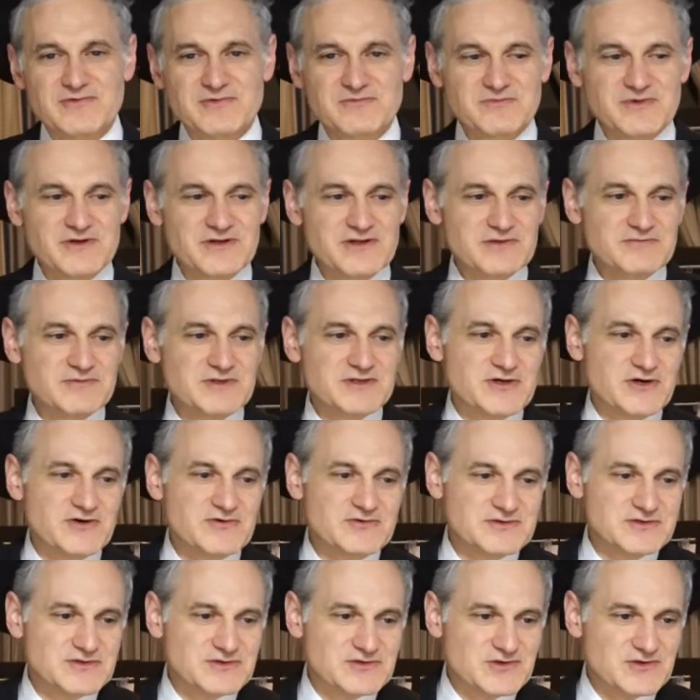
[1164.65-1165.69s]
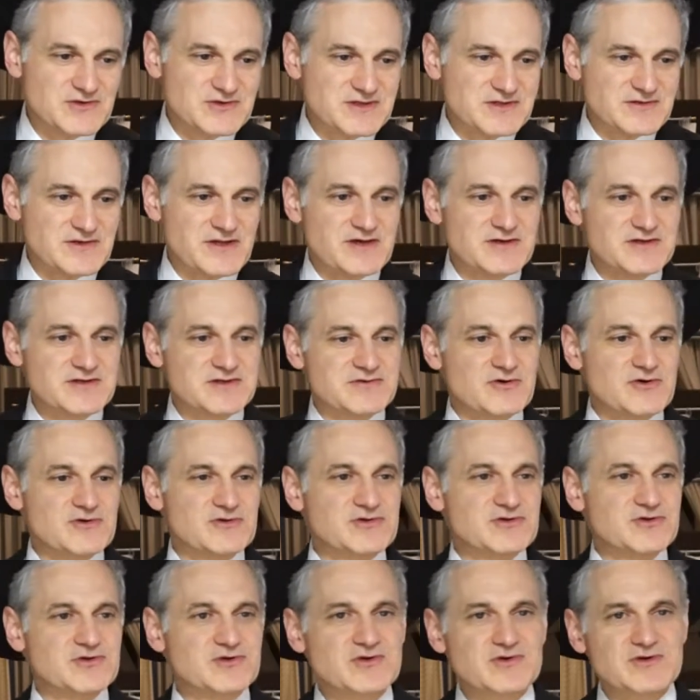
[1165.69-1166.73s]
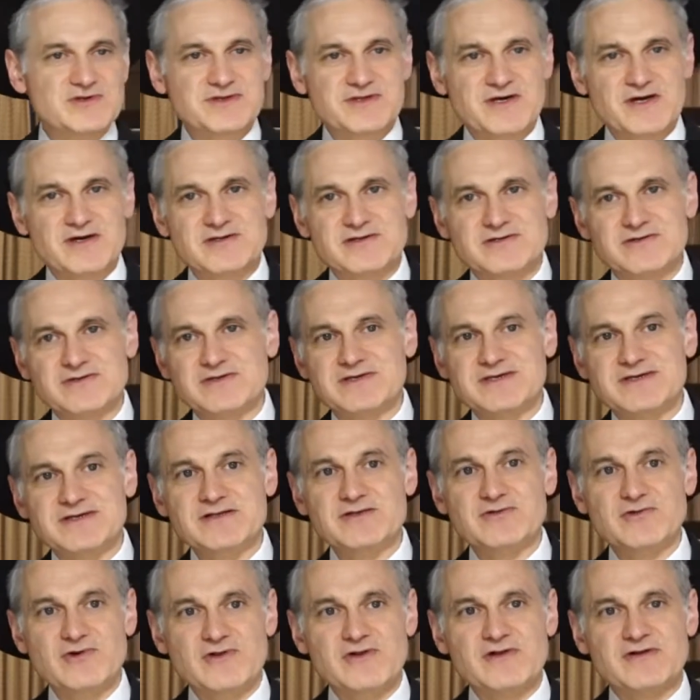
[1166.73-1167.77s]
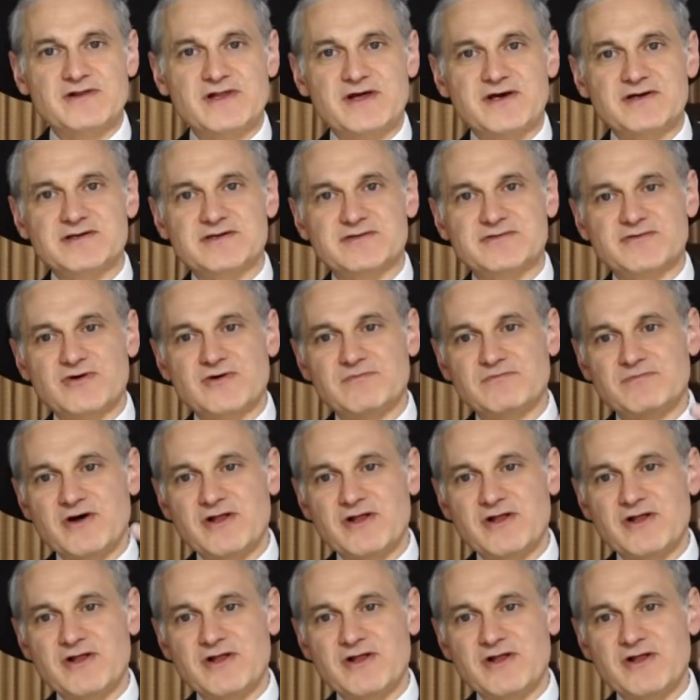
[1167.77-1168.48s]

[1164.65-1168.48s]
When Bilam was going to curse Klal Yisrael, to kill all the Klal Yisrael,